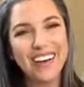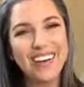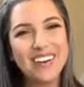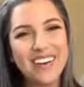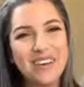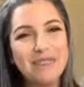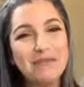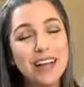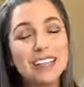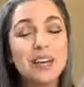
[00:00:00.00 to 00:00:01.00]
All right, my
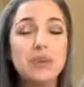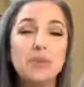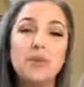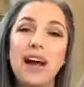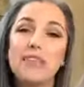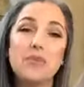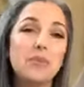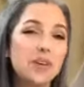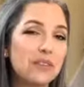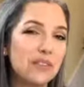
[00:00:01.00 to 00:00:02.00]
friends, I hope you have a
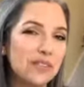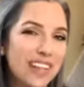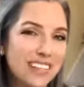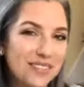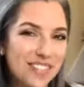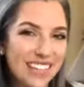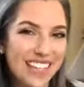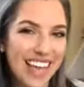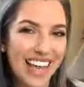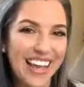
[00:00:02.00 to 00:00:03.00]
wonderful rest of your
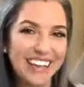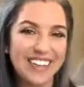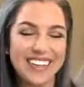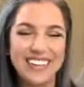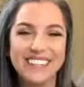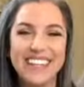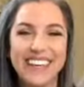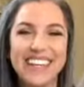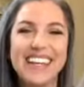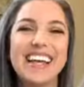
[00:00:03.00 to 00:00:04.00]
day or
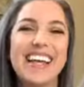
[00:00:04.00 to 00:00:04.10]
evening,